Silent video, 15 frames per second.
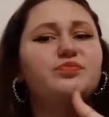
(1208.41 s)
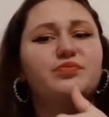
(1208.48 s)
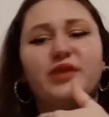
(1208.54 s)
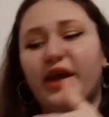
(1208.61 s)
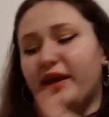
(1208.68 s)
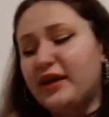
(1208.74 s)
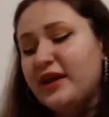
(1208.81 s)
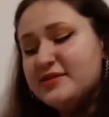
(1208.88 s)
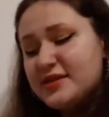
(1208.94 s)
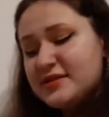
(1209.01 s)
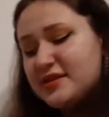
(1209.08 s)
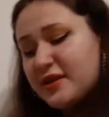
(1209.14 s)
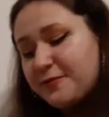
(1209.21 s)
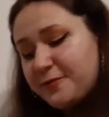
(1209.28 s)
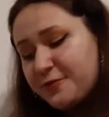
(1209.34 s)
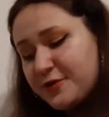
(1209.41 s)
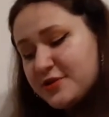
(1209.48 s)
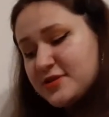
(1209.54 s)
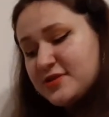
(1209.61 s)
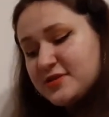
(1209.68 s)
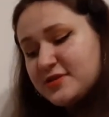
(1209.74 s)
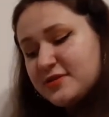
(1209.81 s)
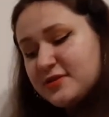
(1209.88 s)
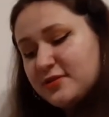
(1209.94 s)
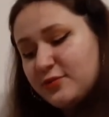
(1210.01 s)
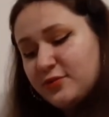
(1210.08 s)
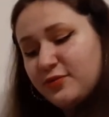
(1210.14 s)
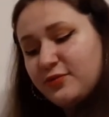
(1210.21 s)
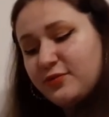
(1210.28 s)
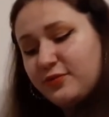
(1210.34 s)
like, as I said,
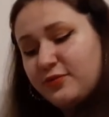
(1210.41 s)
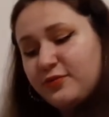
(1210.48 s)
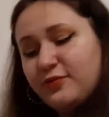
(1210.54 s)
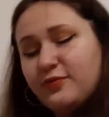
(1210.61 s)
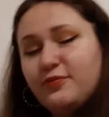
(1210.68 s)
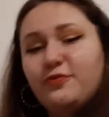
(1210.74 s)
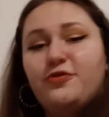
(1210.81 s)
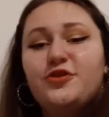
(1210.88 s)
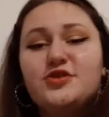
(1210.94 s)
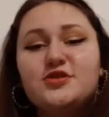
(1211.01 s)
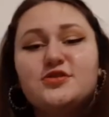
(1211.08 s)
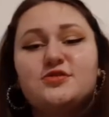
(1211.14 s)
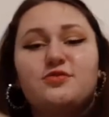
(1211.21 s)
first